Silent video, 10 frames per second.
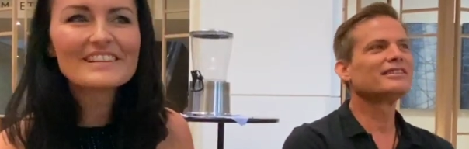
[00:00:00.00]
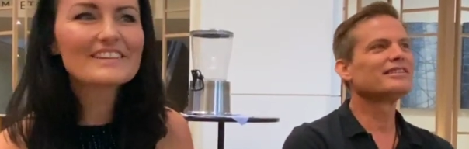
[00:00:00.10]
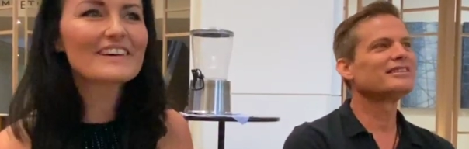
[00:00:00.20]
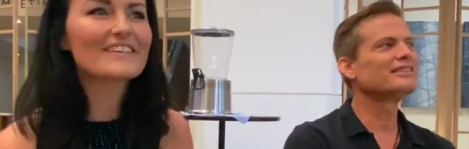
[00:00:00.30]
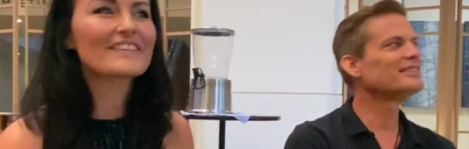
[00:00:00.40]

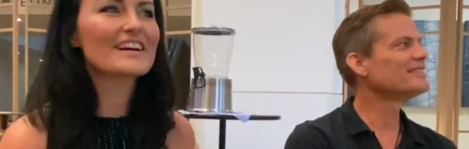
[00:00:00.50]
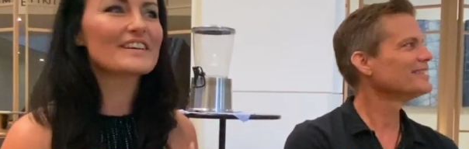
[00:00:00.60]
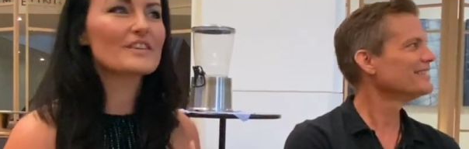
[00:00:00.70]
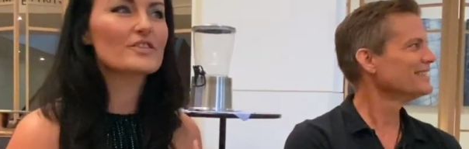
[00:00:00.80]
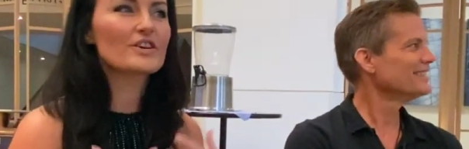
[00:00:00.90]
Speaker 1: you know, like
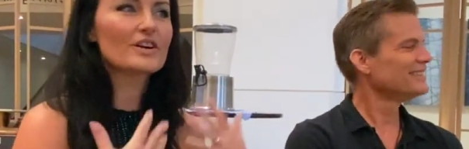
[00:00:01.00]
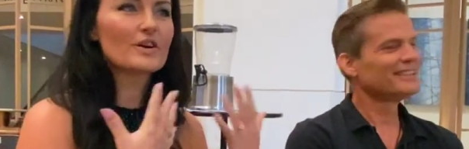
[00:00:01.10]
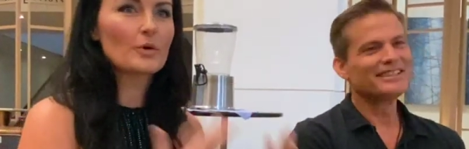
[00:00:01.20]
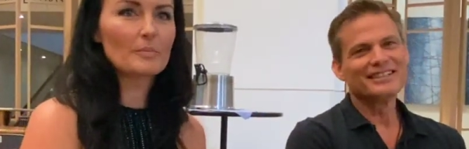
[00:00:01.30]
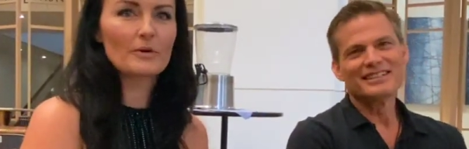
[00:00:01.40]
the
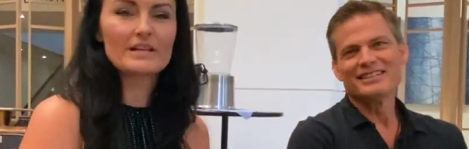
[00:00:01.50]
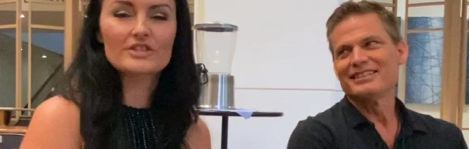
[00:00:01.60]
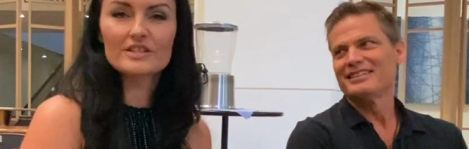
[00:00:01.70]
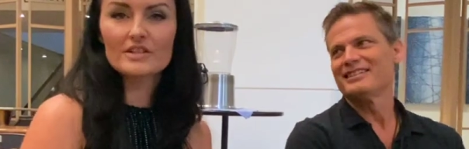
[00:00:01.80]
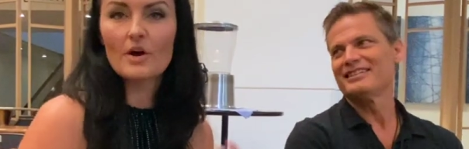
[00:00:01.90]

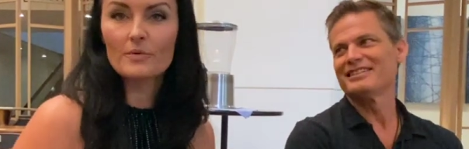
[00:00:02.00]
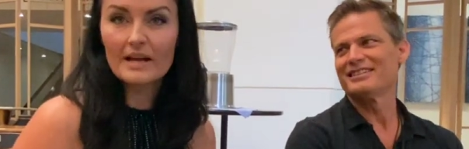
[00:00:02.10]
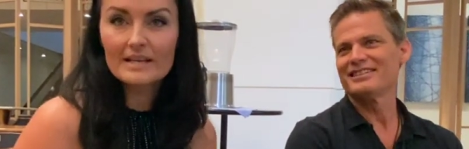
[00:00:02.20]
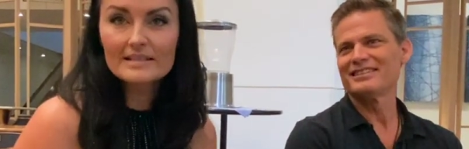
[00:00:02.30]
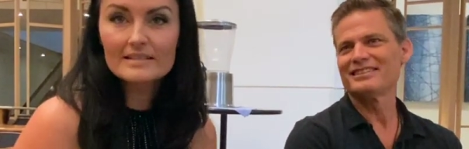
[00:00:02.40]
corporations own
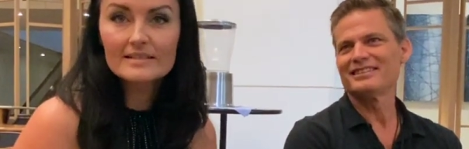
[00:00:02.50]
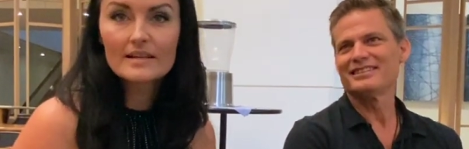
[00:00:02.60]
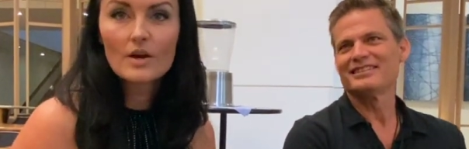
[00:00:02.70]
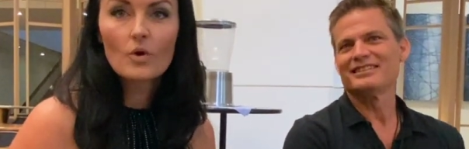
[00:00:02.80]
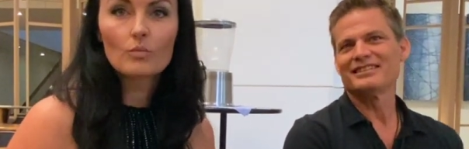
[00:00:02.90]
us.
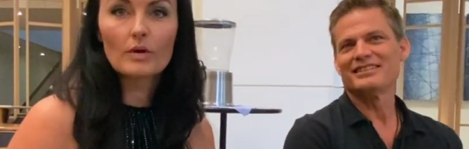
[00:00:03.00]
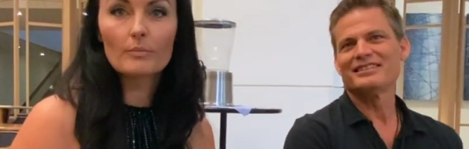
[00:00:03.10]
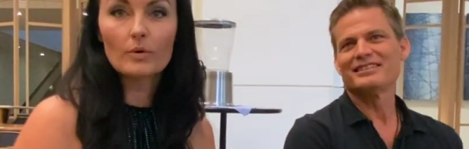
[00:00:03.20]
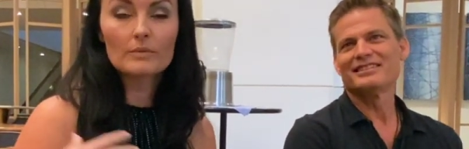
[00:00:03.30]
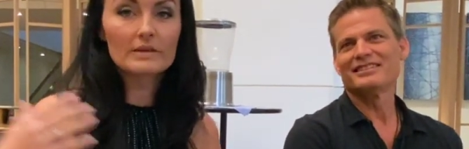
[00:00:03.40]
Mm-hmm. We're
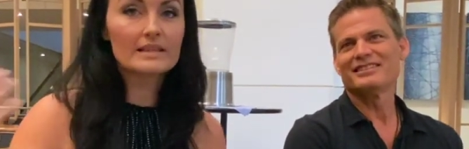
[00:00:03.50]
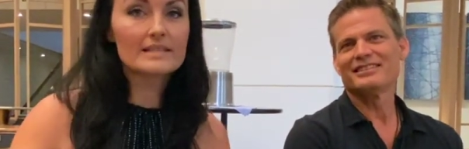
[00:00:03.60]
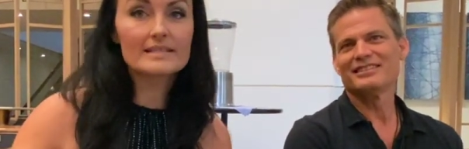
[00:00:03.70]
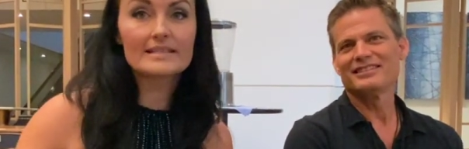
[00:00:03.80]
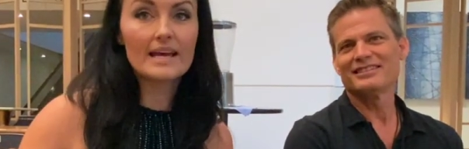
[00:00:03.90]
born with
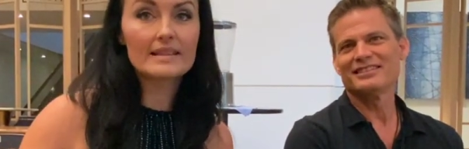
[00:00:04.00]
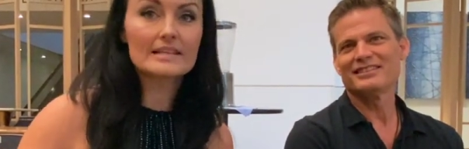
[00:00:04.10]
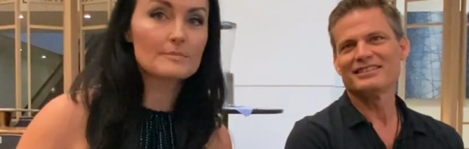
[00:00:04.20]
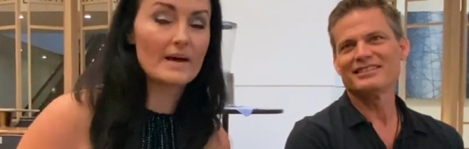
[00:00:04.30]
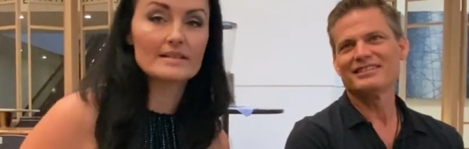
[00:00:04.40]
this debt
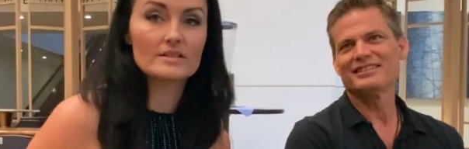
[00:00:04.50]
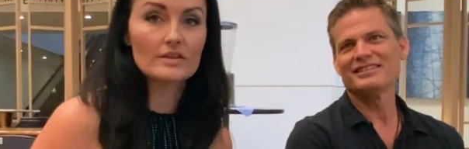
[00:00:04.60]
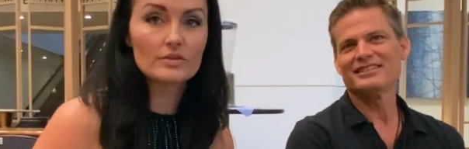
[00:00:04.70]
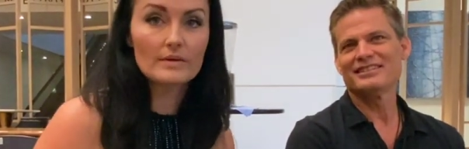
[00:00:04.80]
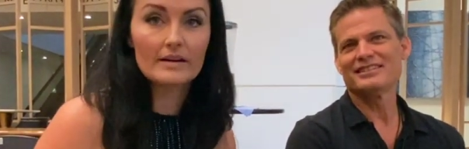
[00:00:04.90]
that's passed
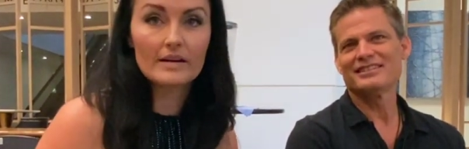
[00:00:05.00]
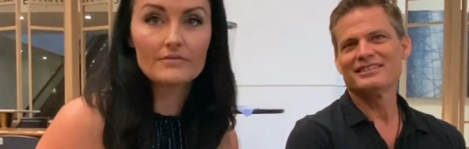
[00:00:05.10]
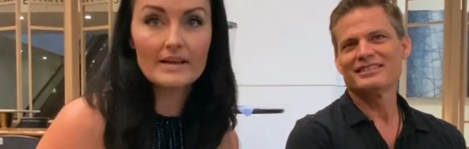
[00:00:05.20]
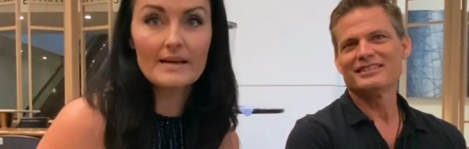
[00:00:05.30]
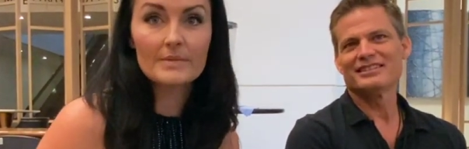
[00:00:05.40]
on throughout our
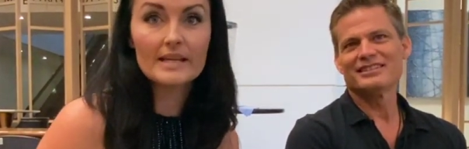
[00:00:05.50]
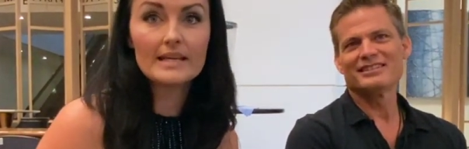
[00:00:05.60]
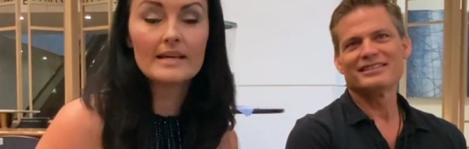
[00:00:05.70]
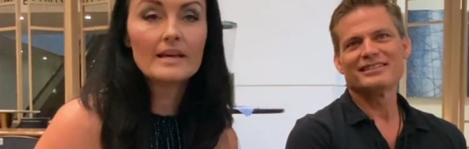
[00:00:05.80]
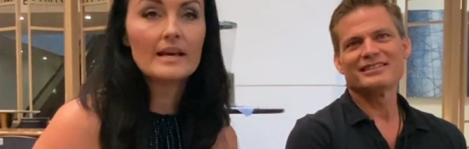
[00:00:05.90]

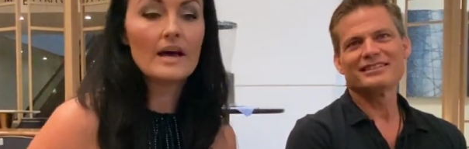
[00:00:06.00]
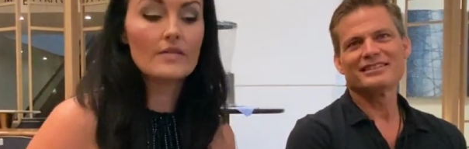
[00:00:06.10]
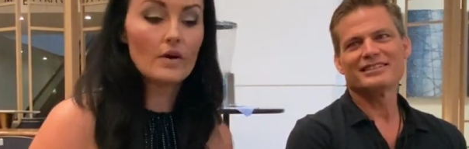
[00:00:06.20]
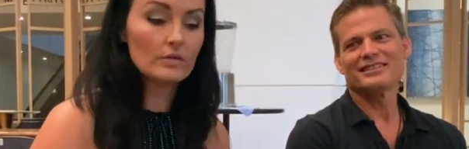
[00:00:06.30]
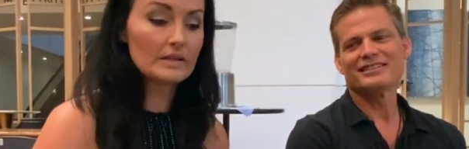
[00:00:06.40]
family,
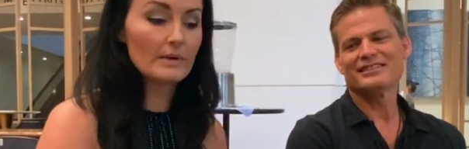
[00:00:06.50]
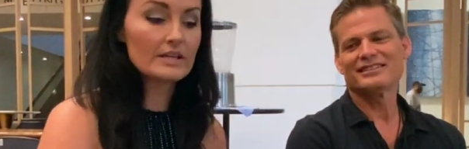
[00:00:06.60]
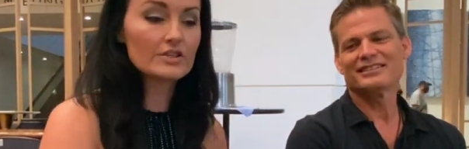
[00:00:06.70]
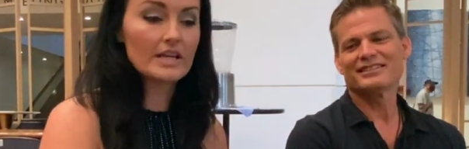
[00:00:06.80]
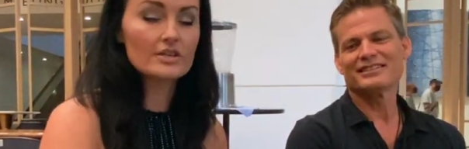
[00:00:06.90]
and the only way
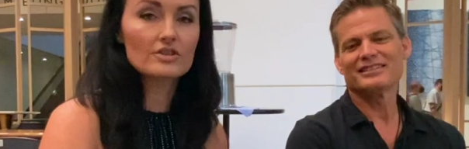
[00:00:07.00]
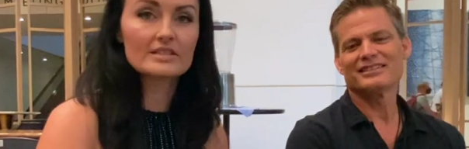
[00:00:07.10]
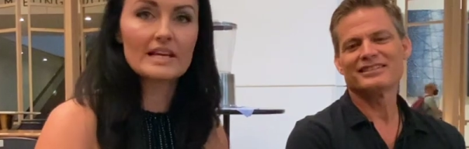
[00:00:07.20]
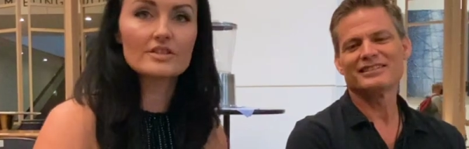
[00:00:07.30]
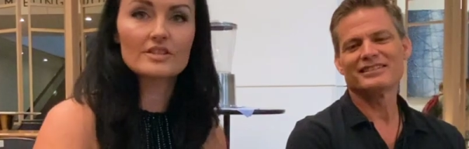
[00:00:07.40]
to change your
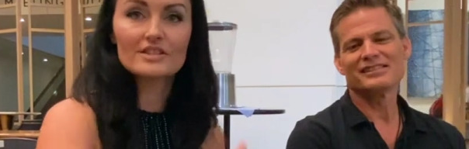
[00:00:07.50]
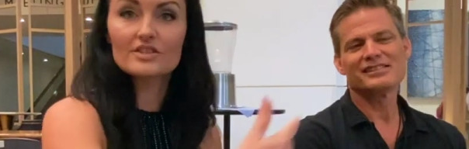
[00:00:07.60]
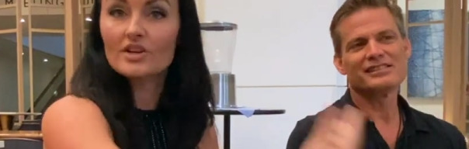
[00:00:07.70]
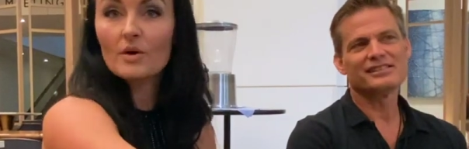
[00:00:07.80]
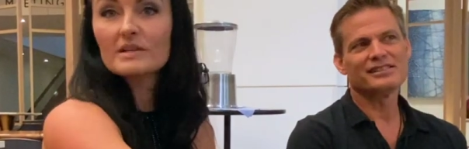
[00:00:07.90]
station is
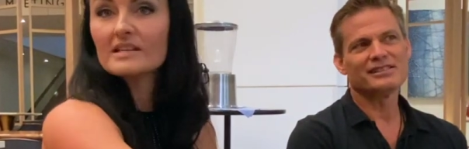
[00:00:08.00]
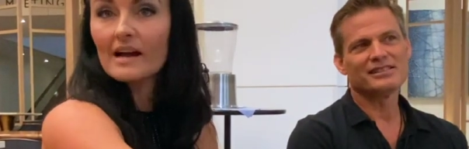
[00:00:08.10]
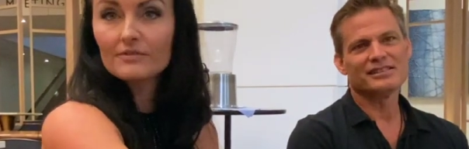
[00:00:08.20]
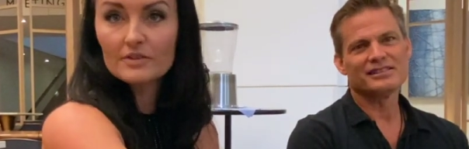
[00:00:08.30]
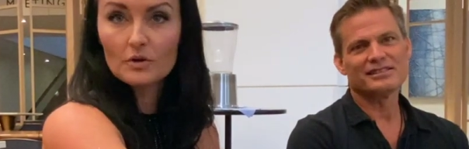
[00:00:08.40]
to go and
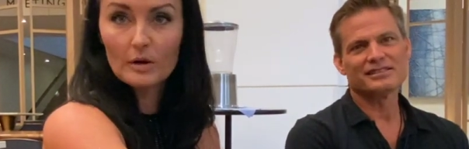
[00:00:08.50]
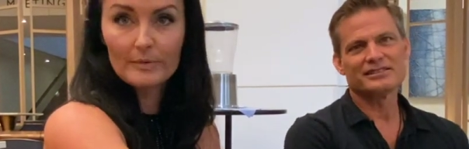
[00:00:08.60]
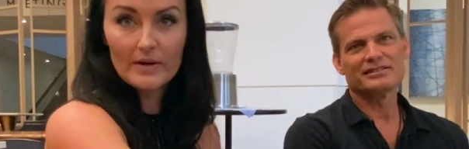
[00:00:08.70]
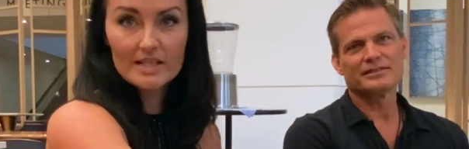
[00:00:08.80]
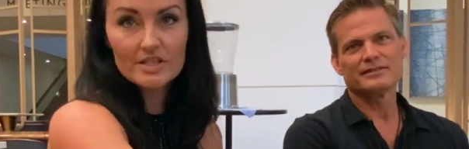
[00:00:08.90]
die for the
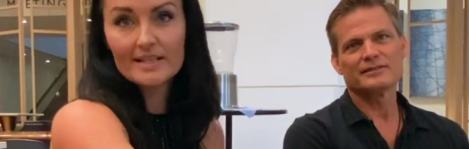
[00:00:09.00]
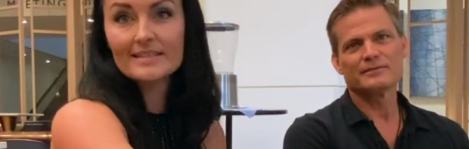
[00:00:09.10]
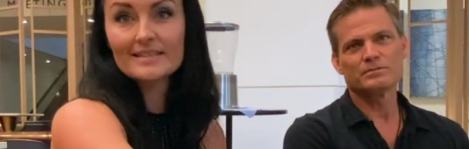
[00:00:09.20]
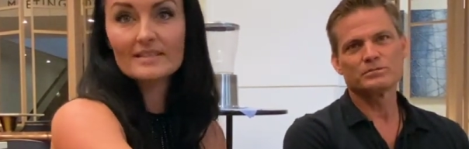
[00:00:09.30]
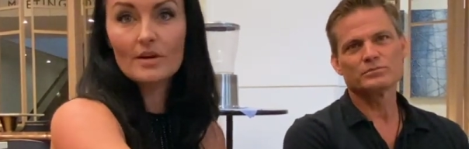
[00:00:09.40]

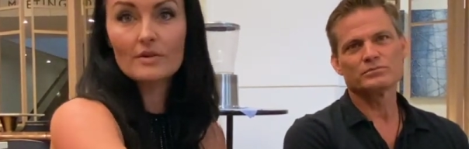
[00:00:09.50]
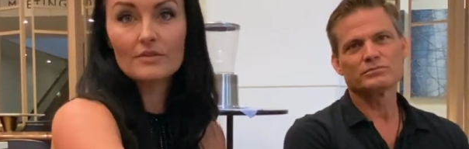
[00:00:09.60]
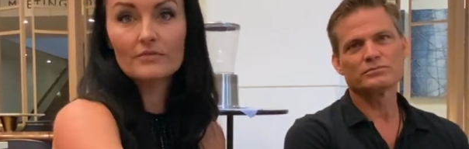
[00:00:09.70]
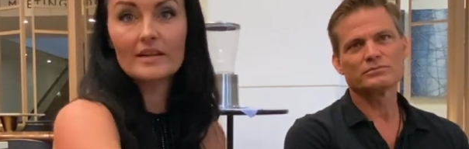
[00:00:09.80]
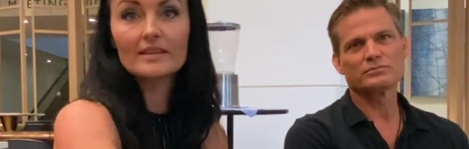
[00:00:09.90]
corporations, go to the
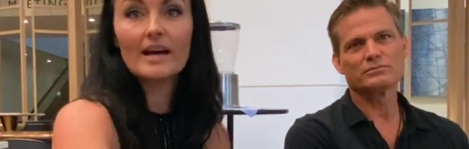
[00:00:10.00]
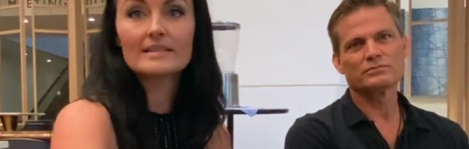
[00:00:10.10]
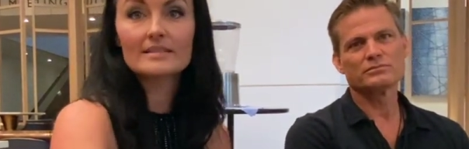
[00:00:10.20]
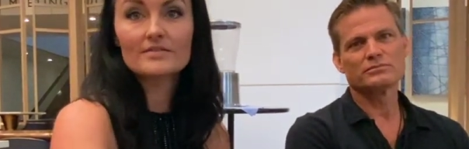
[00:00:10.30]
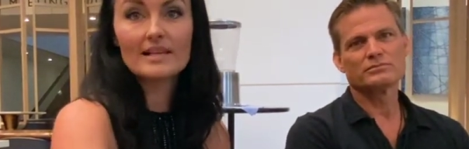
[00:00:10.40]
front
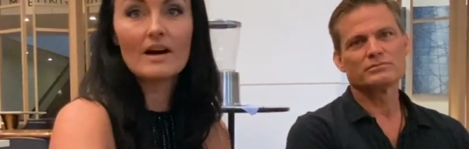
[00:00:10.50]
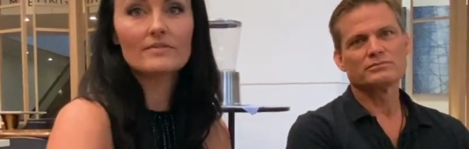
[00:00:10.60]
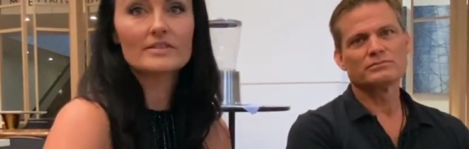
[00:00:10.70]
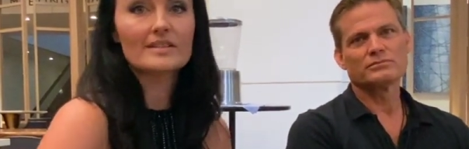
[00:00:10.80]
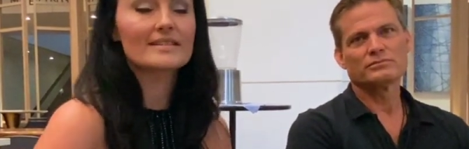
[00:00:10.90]
lines of
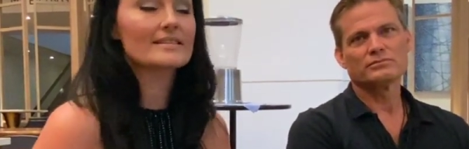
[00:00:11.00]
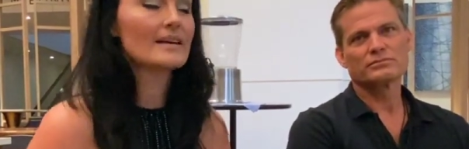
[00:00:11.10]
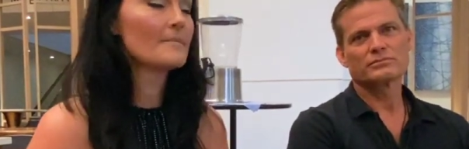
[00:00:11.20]
salvages.